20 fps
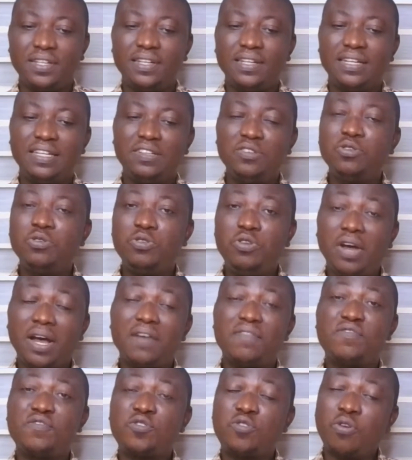You
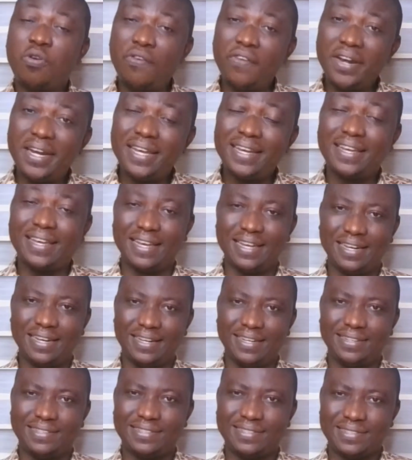have chronic
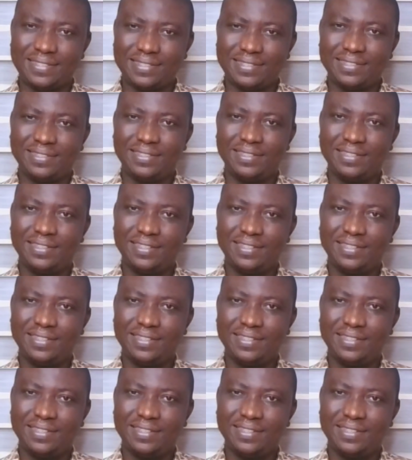headaches.